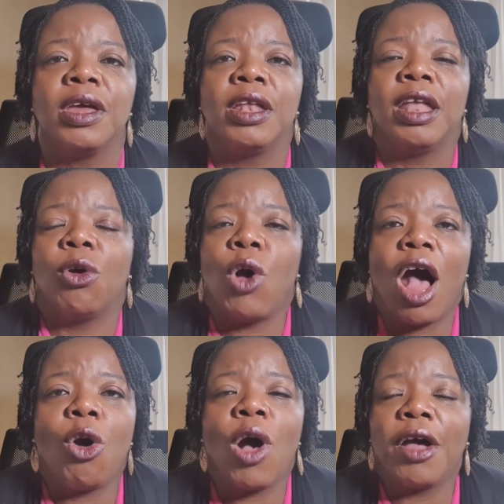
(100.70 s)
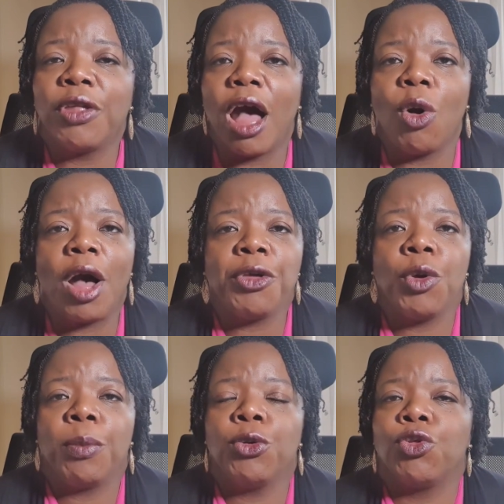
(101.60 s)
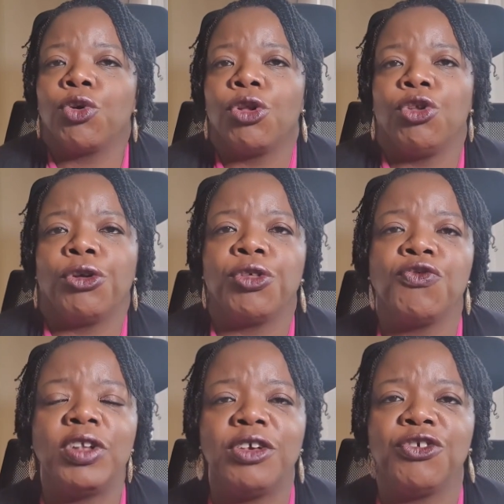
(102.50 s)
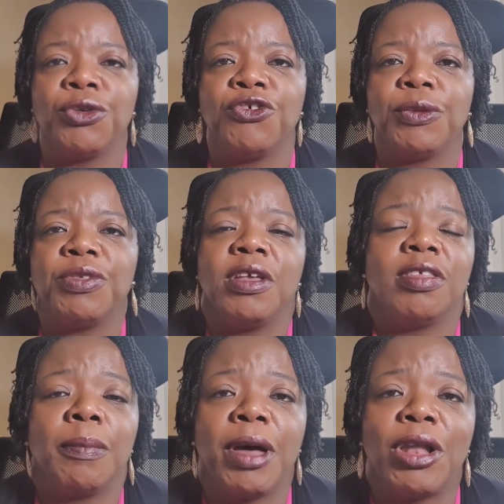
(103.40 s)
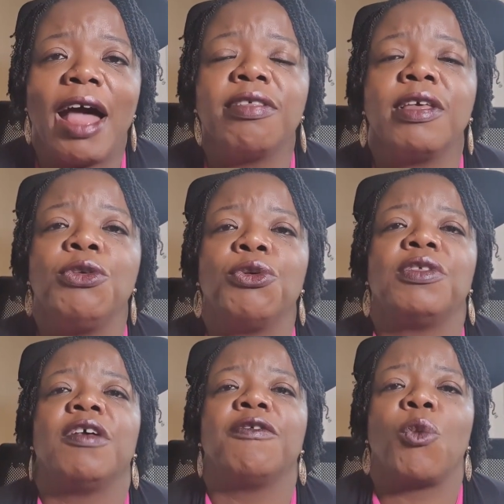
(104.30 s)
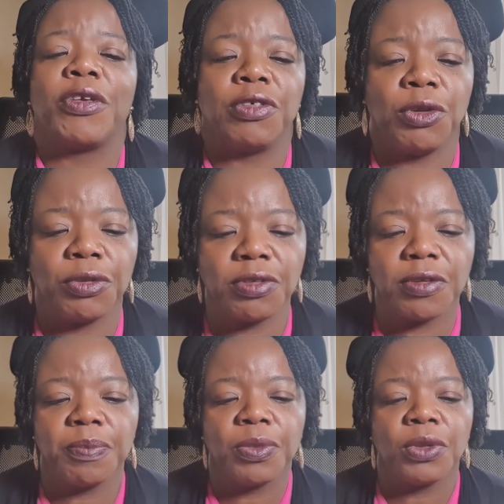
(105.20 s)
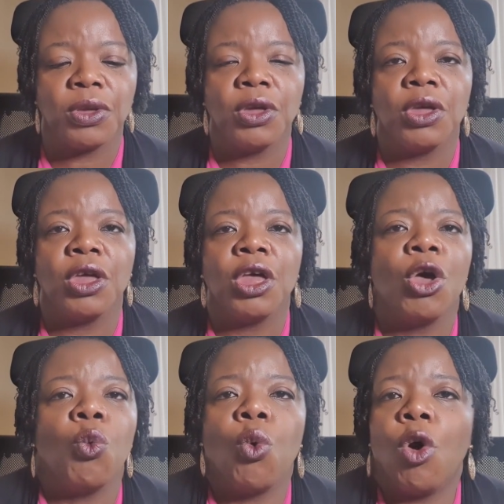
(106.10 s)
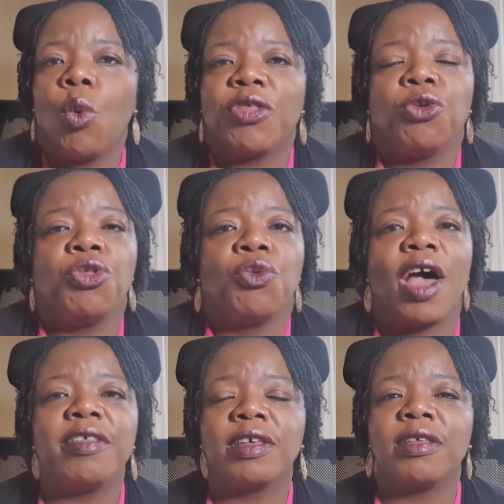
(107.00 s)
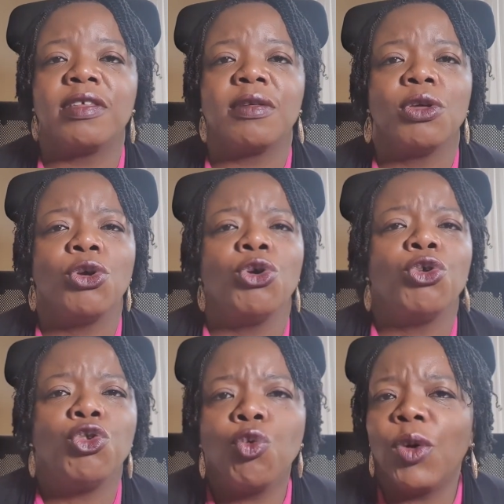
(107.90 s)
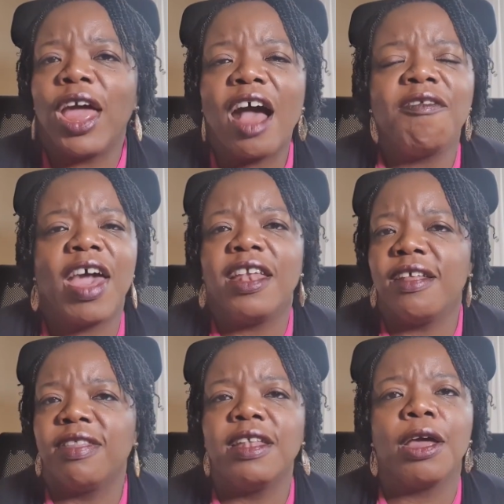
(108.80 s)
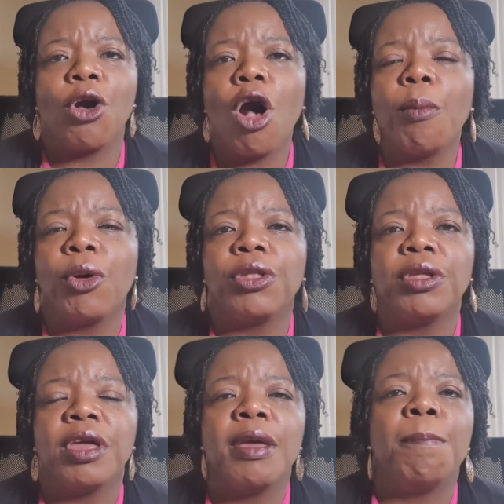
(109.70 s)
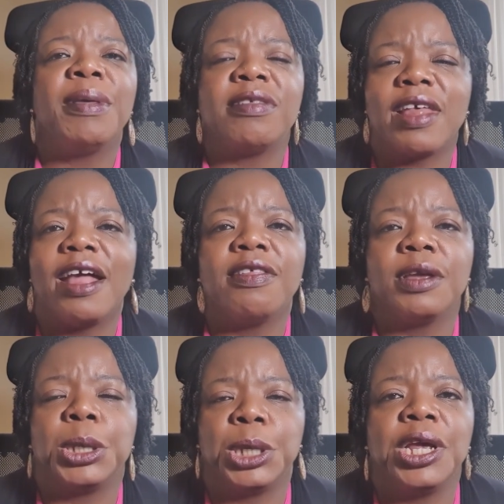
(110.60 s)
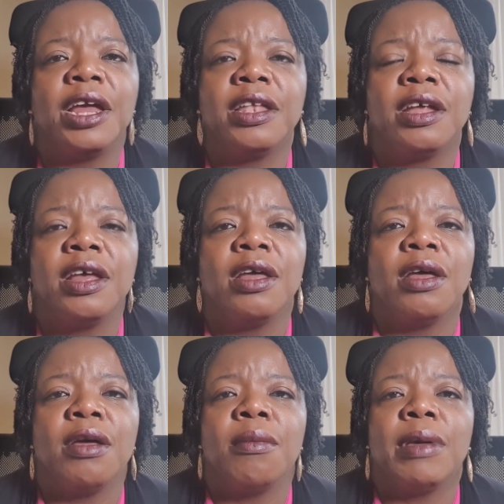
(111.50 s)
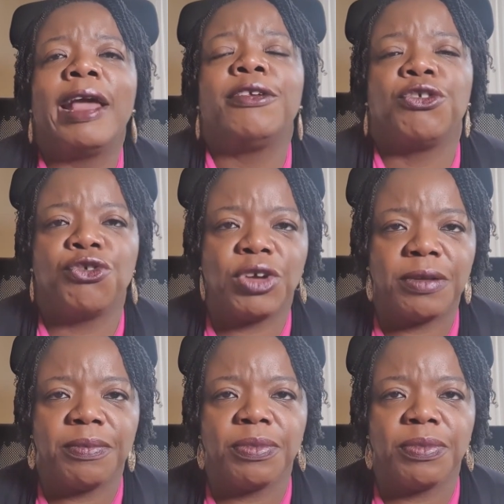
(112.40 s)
Now, how are, how are you able to conduct these relationships? It's about asking yourself questions. One question to ask is, do we have anything in common besides a shared history?